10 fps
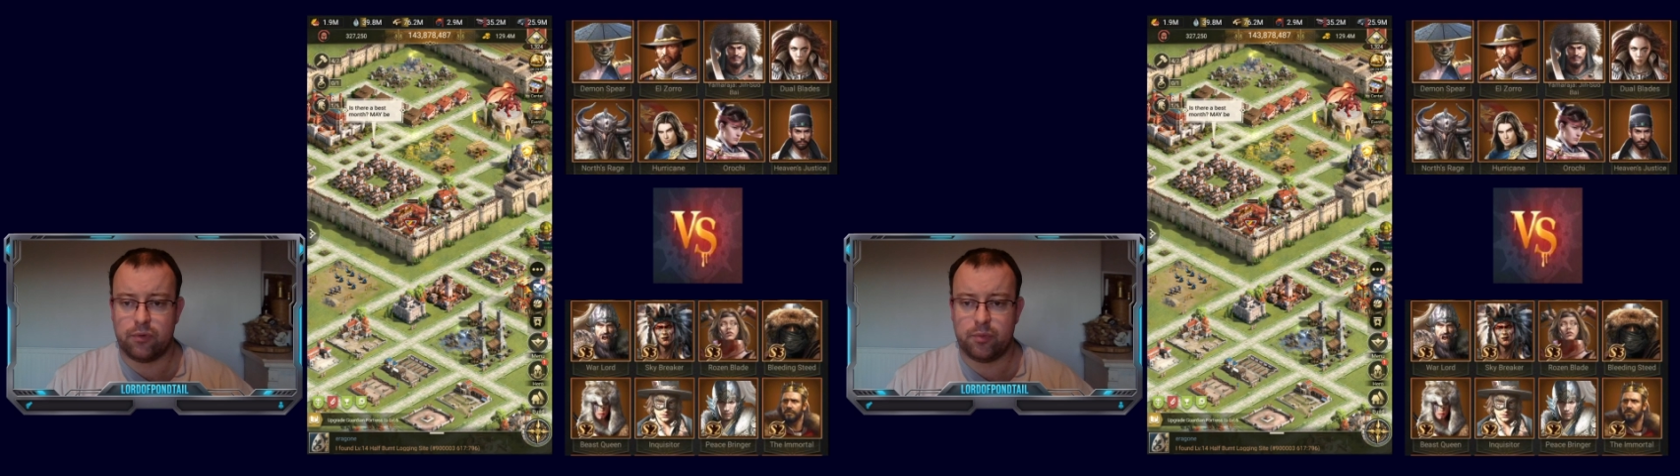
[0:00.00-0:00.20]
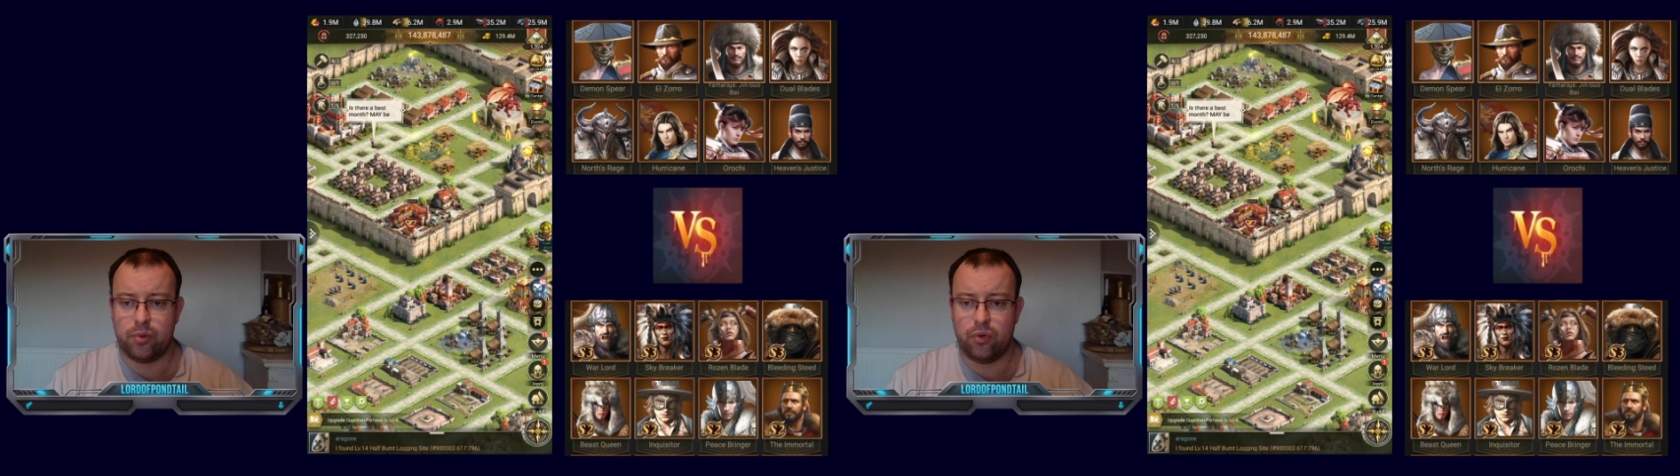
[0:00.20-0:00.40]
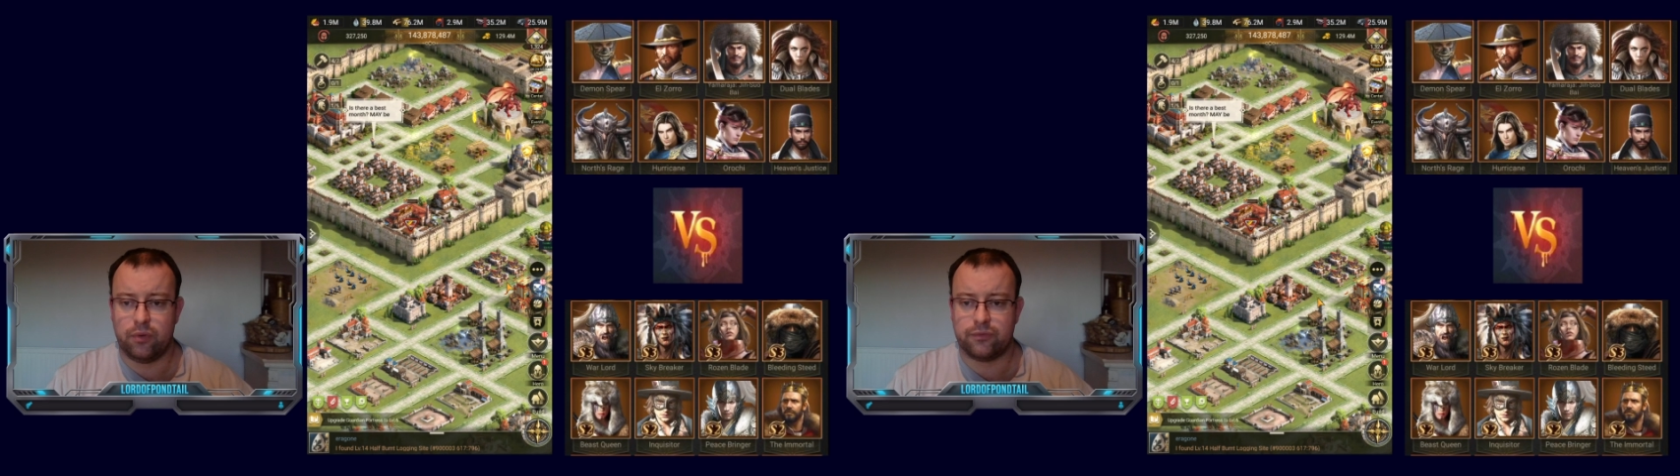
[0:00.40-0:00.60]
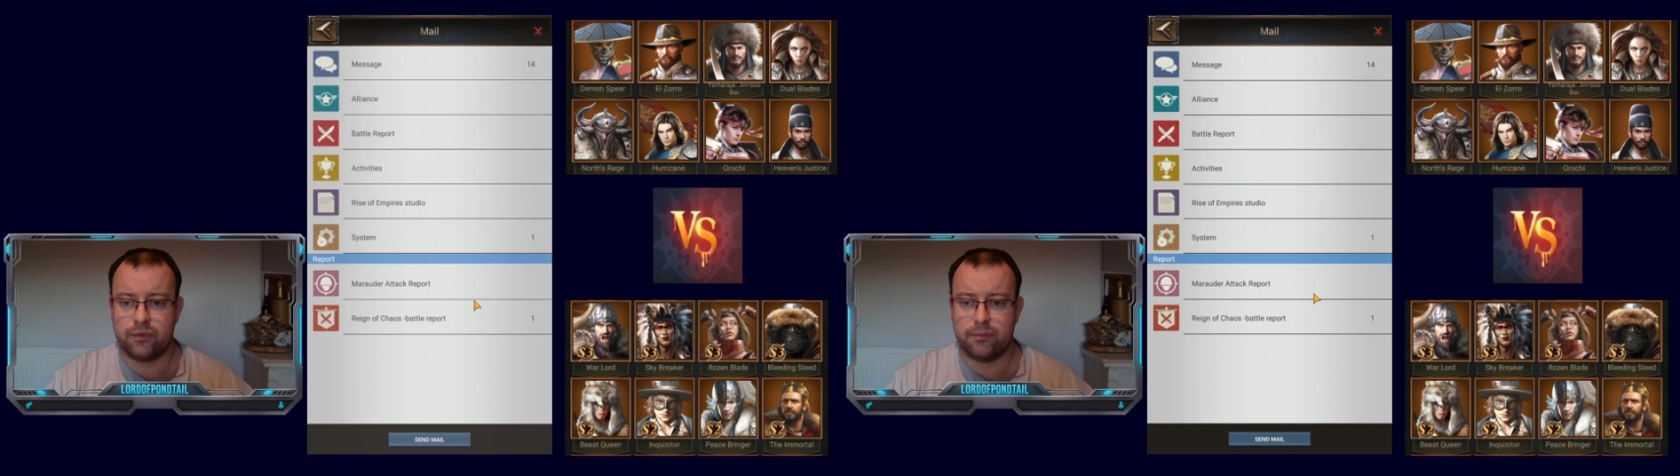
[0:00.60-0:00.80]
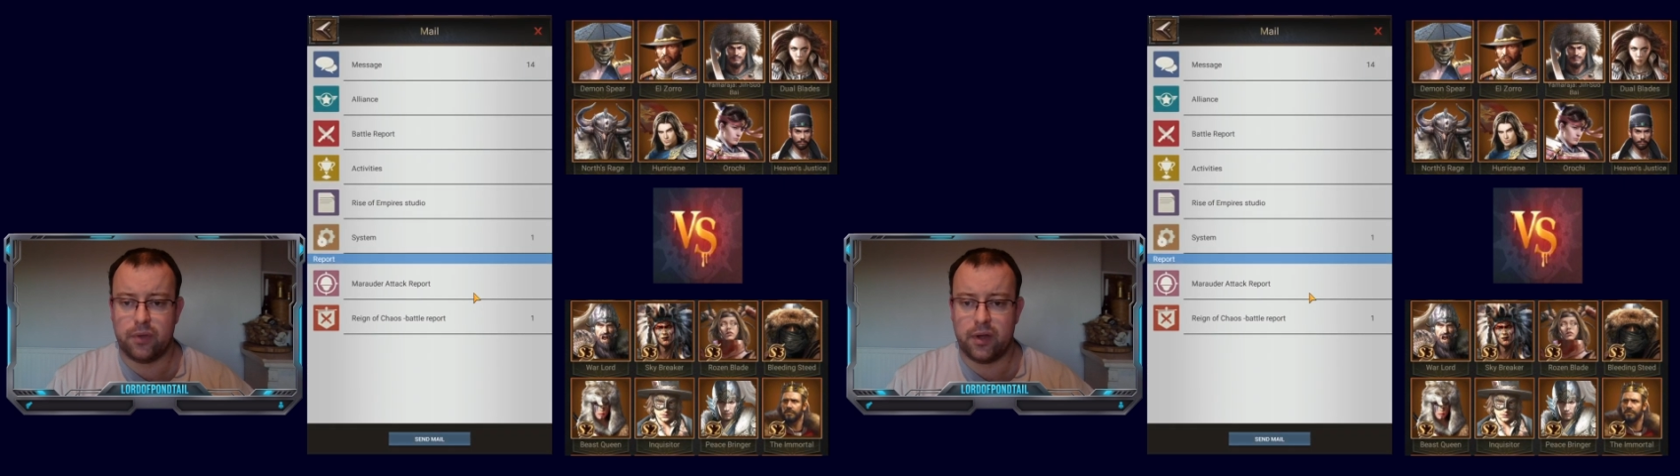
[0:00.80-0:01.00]
report
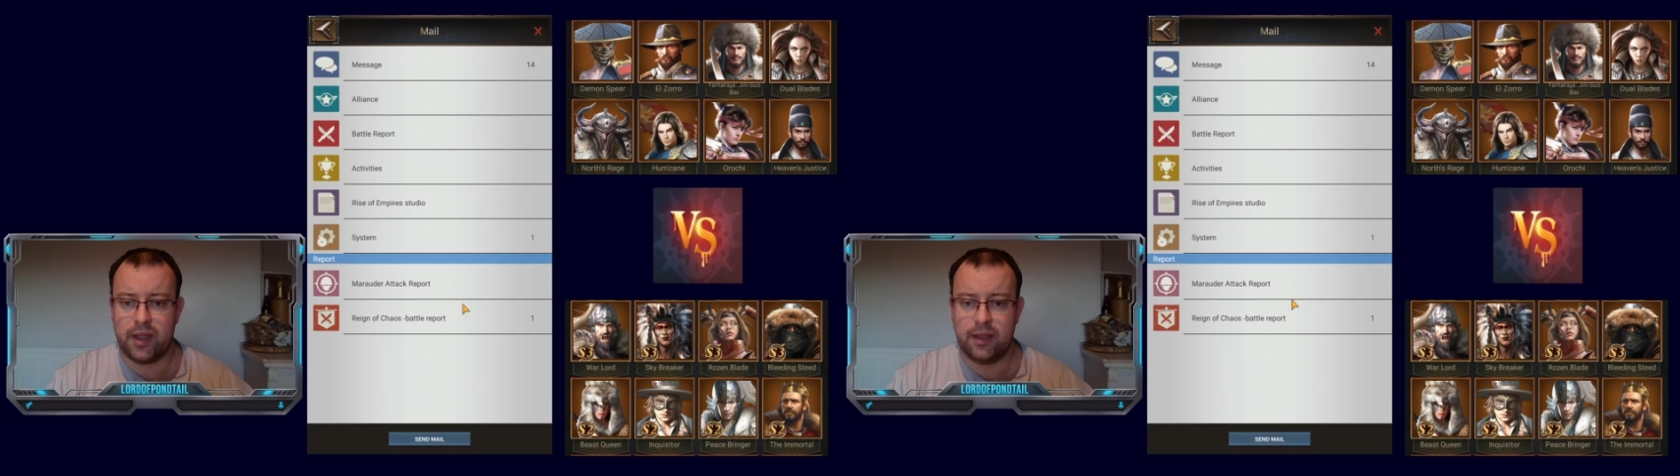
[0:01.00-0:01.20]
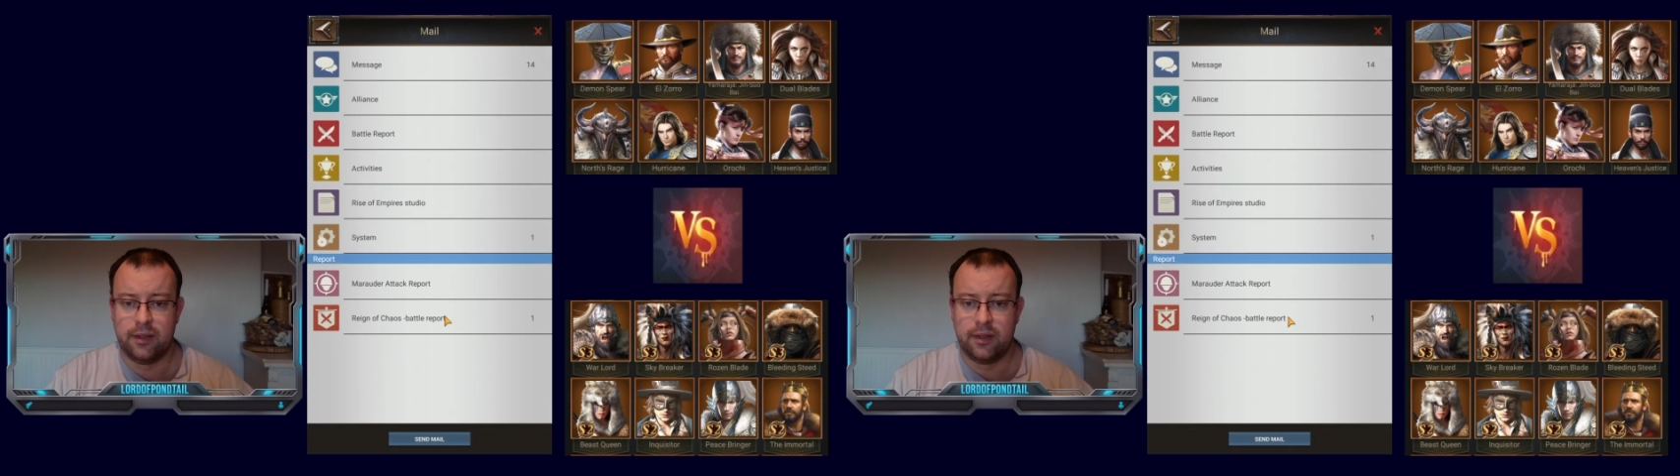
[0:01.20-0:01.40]
from my